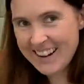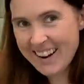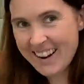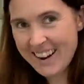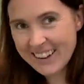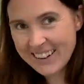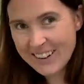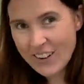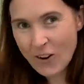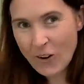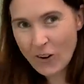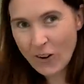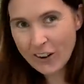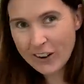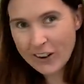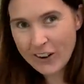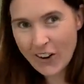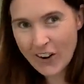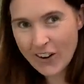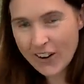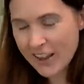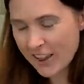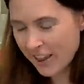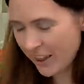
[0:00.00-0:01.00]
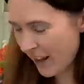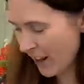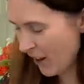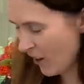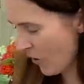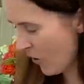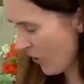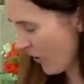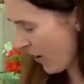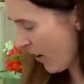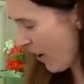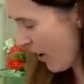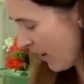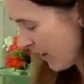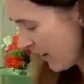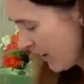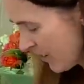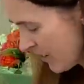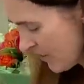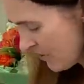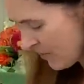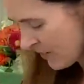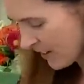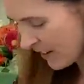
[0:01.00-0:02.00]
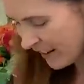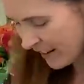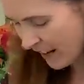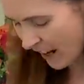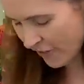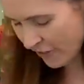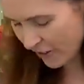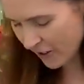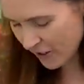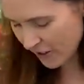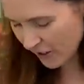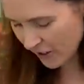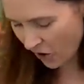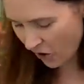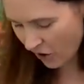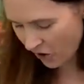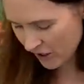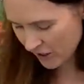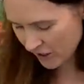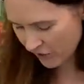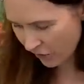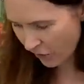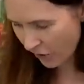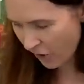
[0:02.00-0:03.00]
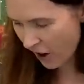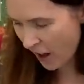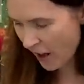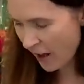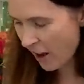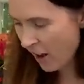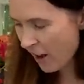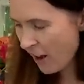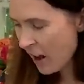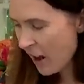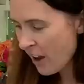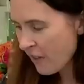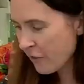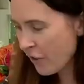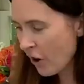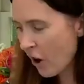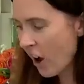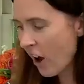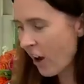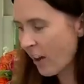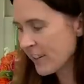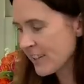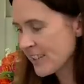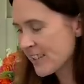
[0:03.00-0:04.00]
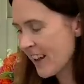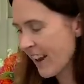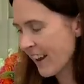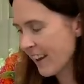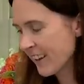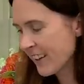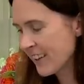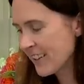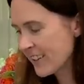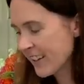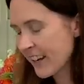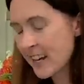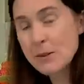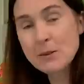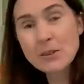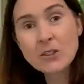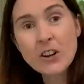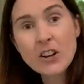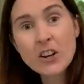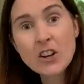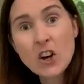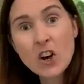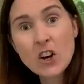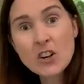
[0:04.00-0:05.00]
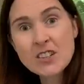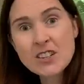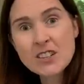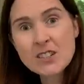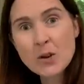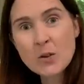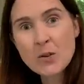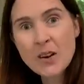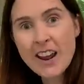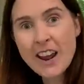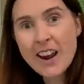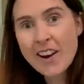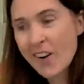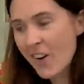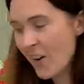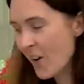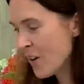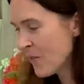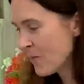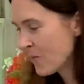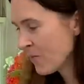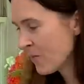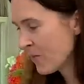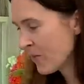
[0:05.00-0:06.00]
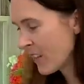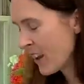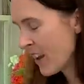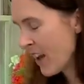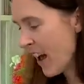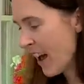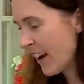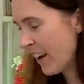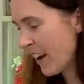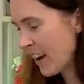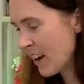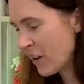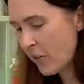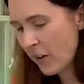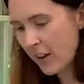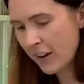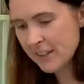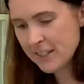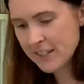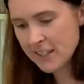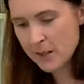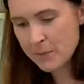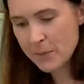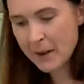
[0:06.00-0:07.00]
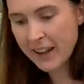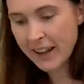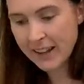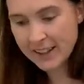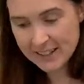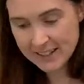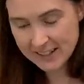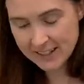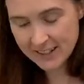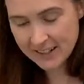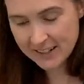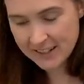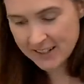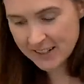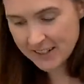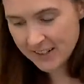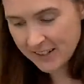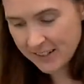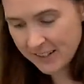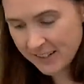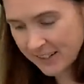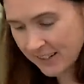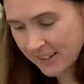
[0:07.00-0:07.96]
You got the whole curly thing going on. Kevin thought for a hot second that he was gonna cut his own hair, and I advised him against that.